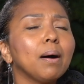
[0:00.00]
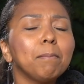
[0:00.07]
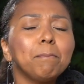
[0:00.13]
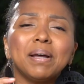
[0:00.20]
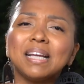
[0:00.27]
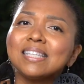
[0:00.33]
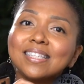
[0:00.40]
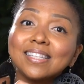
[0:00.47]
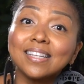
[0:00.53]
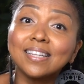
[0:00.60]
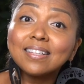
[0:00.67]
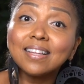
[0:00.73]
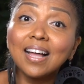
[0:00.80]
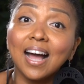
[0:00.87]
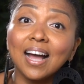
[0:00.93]
best in
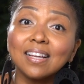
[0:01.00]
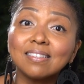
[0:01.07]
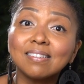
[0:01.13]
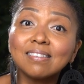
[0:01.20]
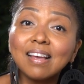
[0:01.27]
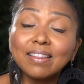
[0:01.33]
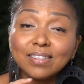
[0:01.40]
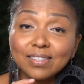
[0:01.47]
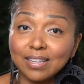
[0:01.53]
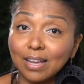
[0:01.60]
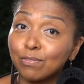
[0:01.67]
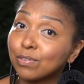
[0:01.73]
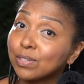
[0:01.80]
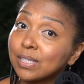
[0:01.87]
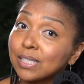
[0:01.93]
class at the
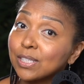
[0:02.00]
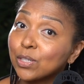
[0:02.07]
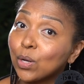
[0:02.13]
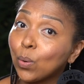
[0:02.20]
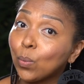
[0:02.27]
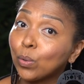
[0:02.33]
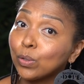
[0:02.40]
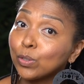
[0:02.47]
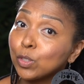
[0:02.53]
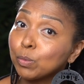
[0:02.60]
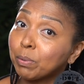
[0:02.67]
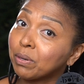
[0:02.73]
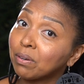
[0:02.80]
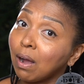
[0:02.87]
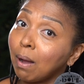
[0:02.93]
San Francisco World
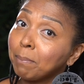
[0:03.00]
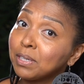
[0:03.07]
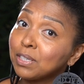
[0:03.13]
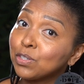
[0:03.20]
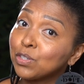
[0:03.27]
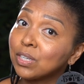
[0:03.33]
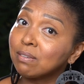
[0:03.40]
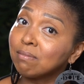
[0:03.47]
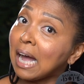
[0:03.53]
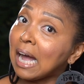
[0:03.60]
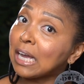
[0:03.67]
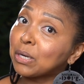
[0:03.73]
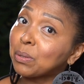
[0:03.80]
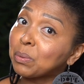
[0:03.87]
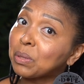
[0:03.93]
Spirit Competition?
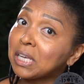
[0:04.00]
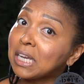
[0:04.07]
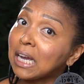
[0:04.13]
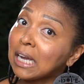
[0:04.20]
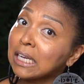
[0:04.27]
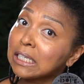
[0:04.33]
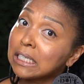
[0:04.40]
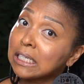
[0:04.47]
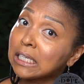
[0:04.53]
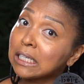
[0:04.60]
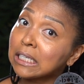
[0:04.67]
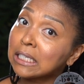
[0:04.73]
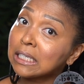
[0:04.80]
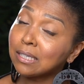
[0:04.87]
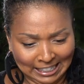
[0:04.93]
I don't think I
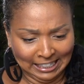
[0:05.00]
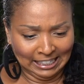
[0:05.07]
did.